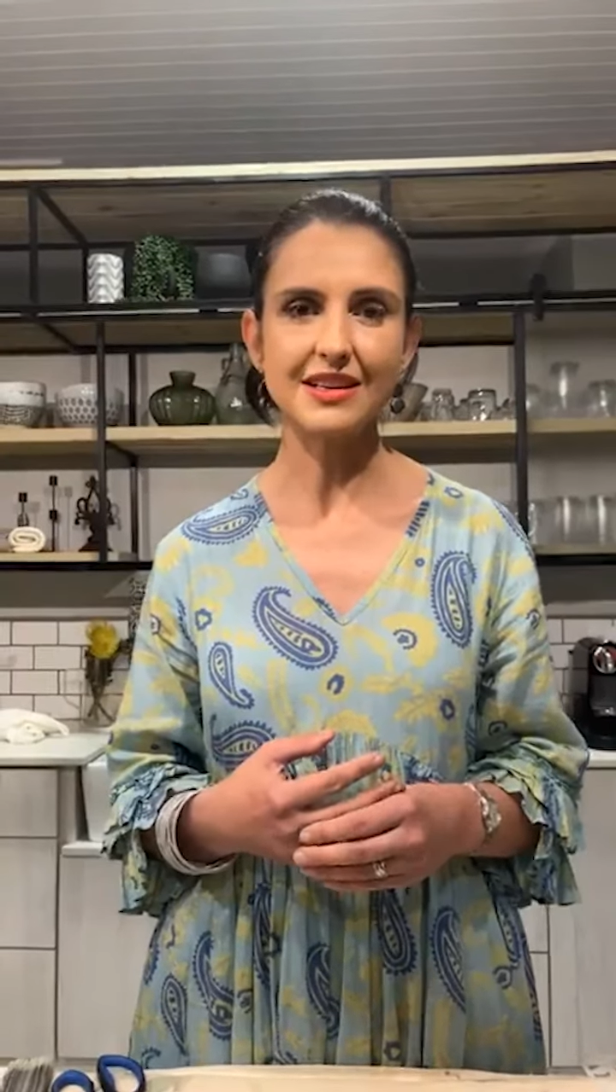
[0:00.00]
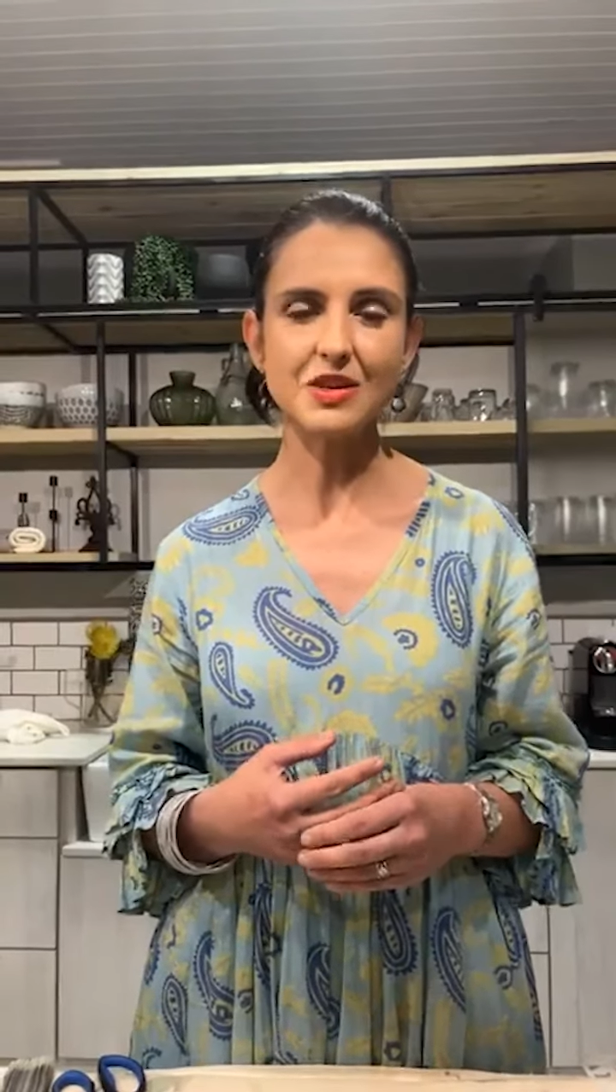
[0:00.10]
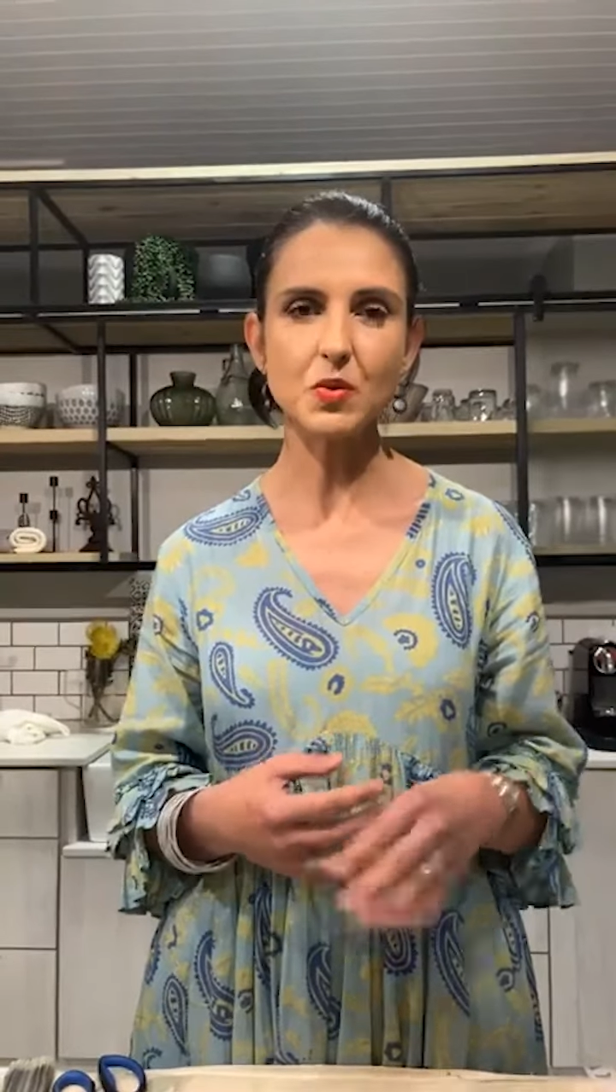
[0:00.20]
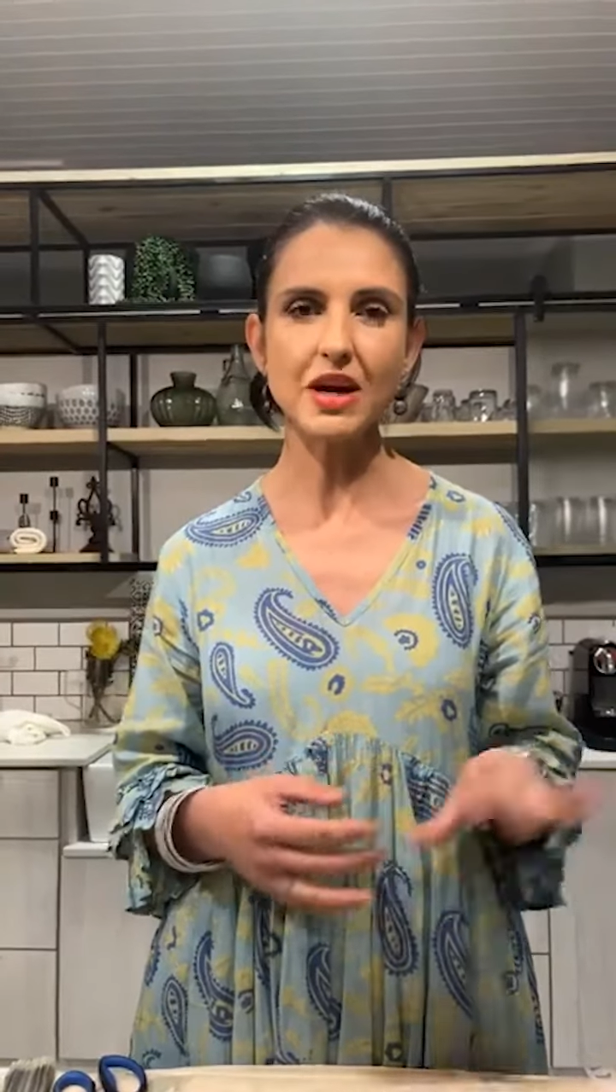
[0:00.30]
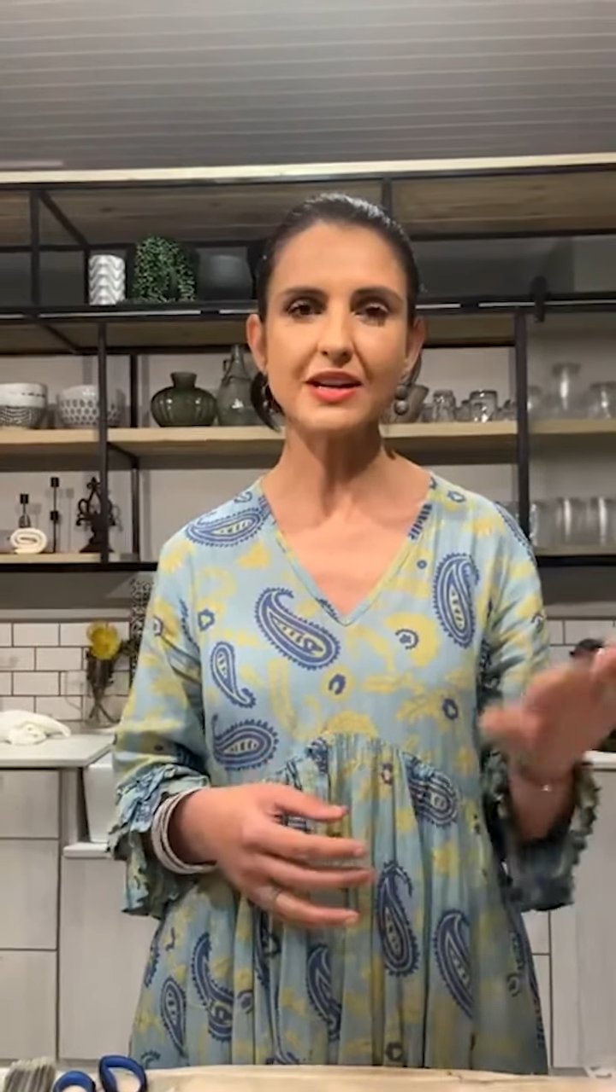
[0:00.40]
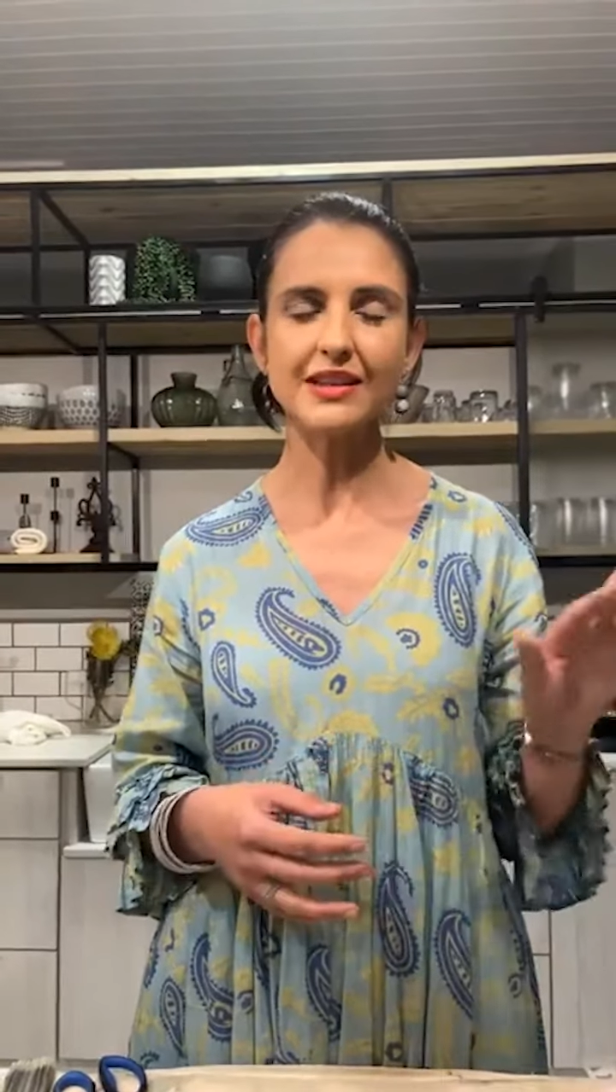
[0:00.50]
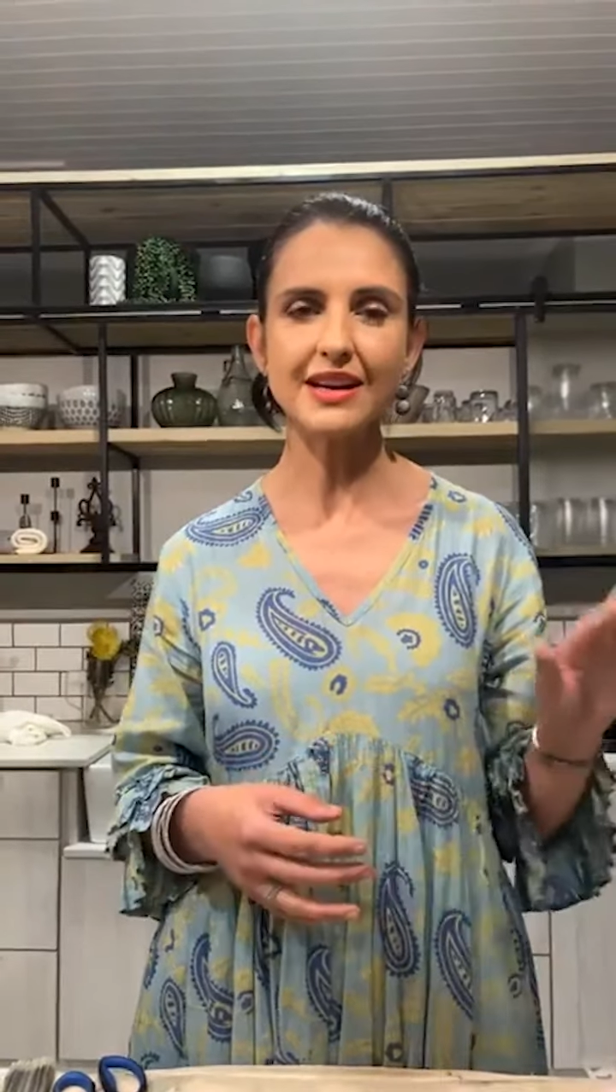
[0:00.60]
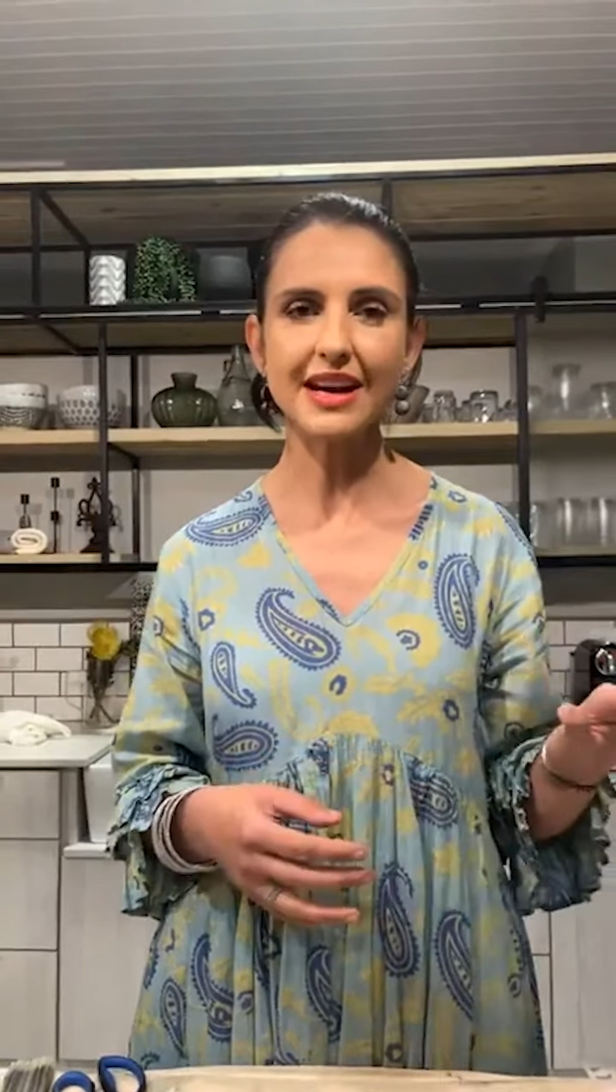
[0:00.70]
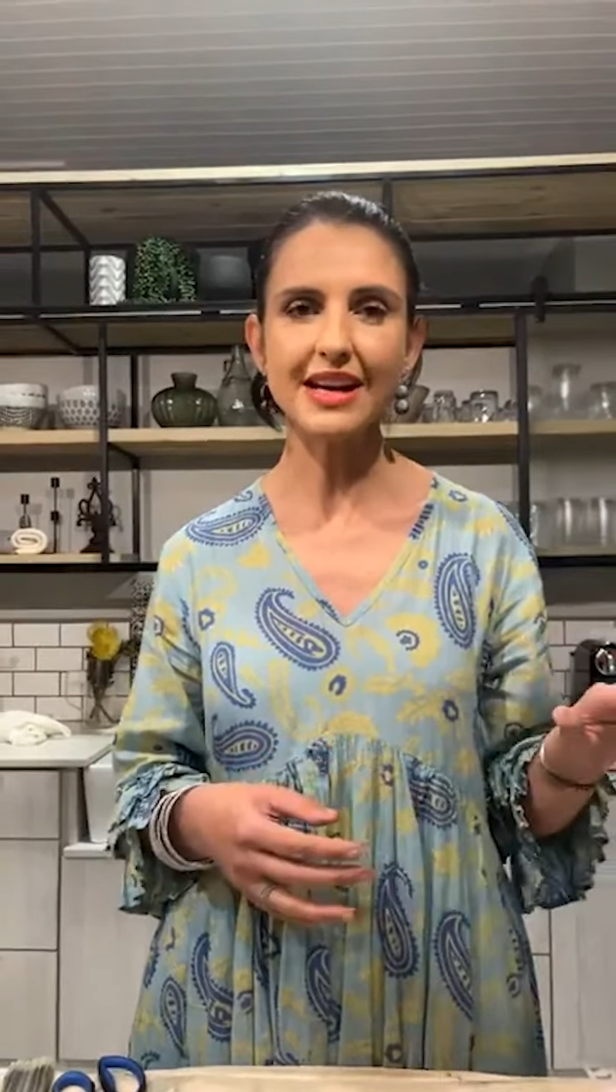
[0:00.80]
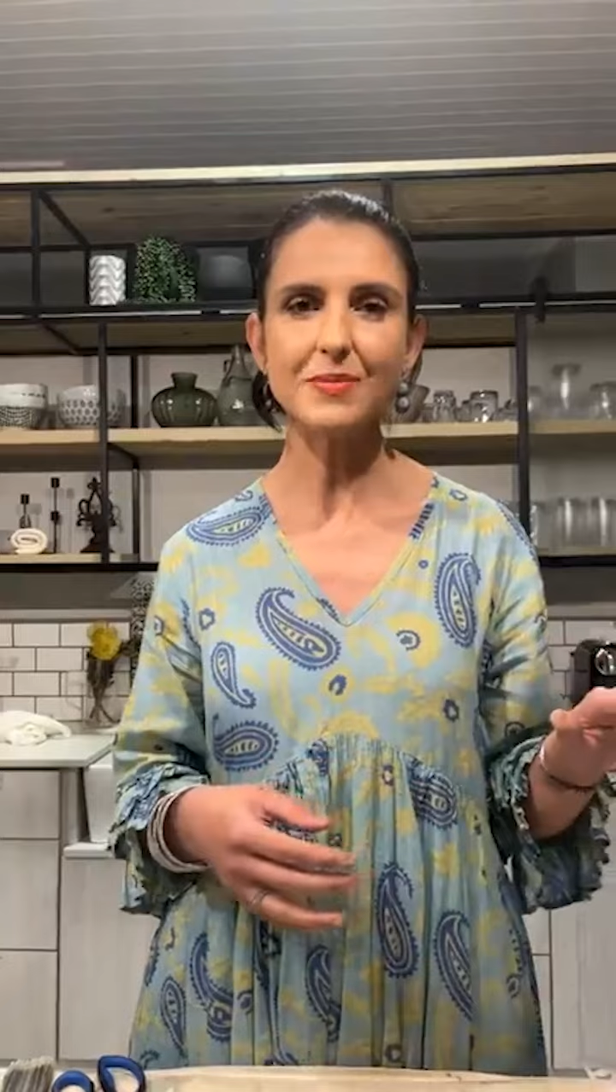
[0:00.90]
There's one in
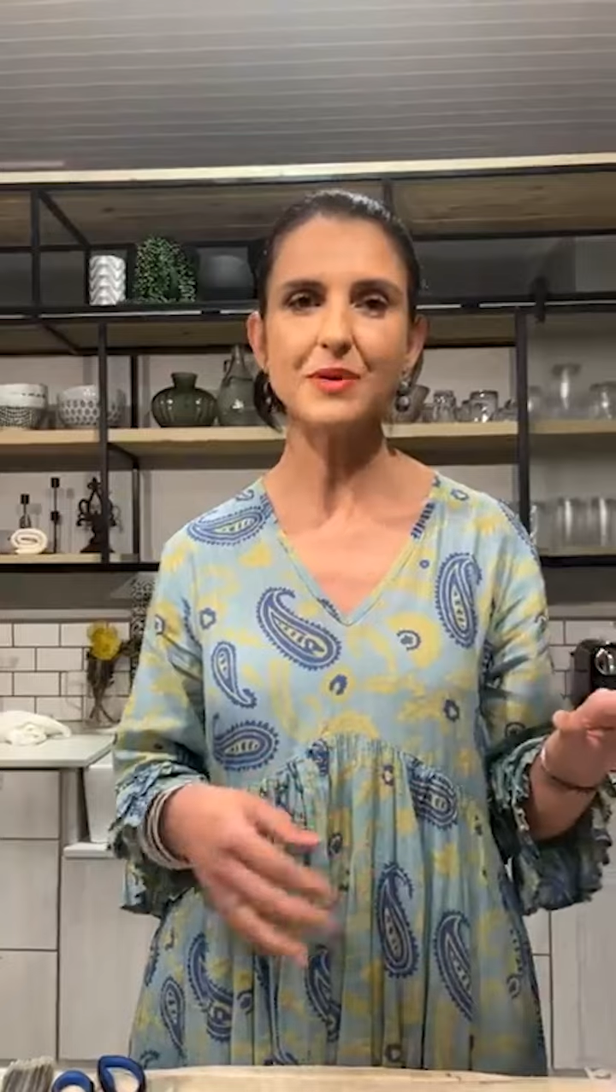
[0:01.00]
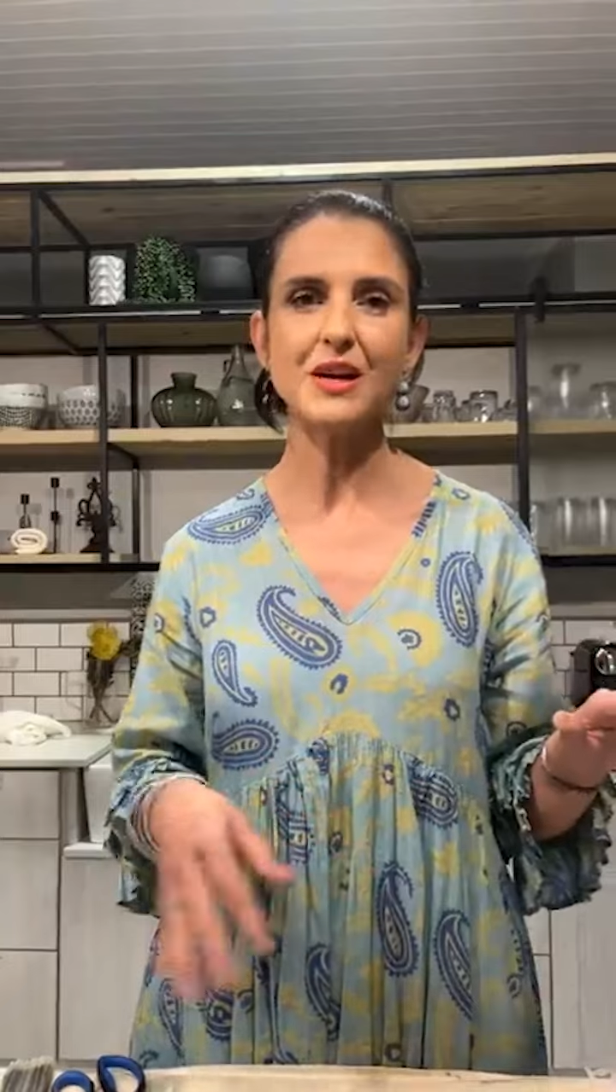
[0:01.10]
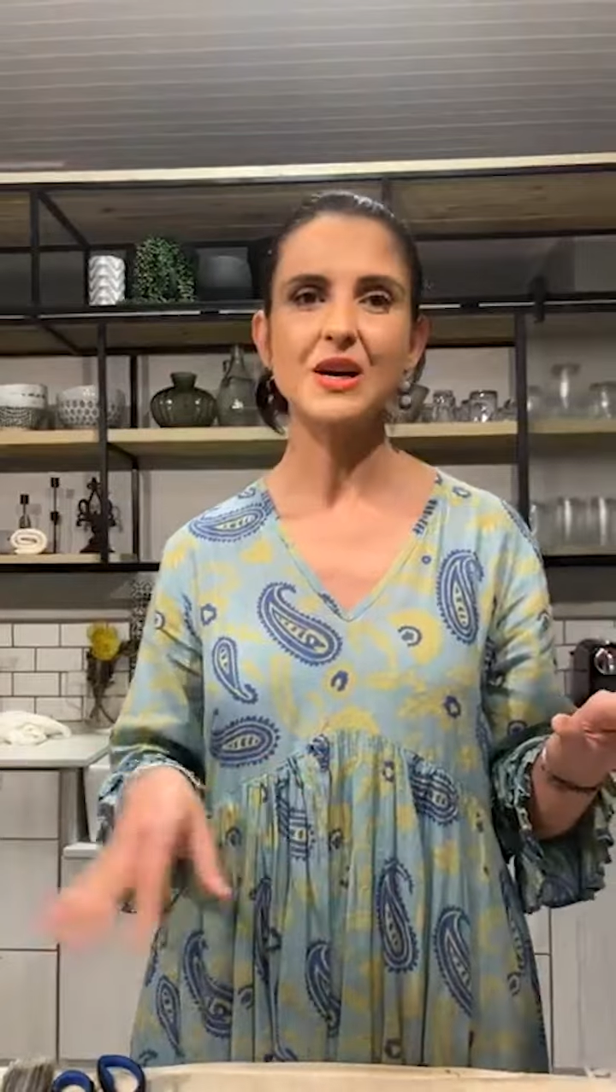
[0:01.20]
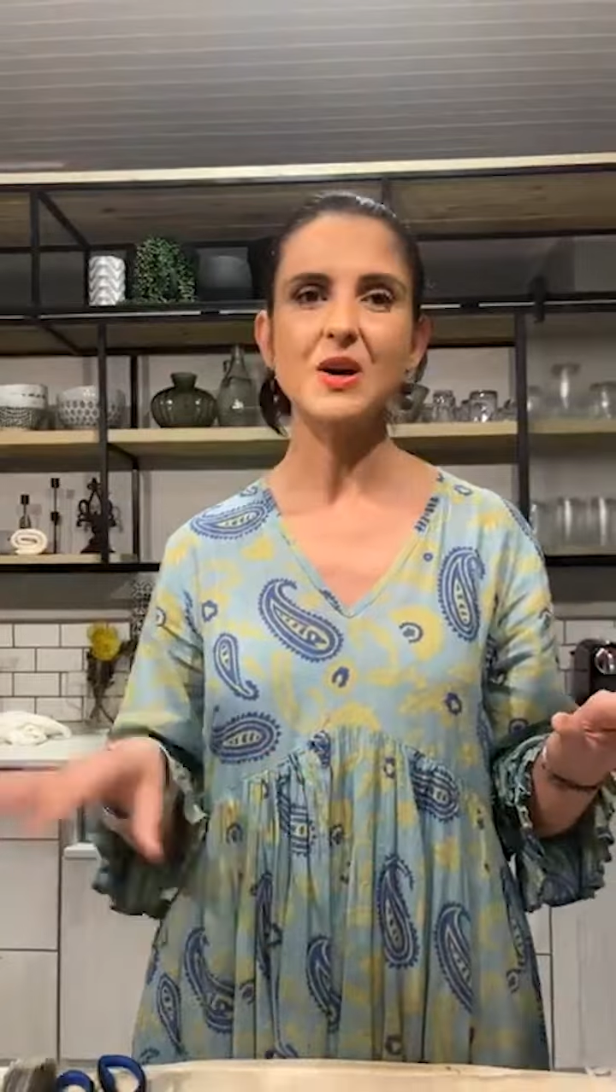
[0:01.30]
the Cape,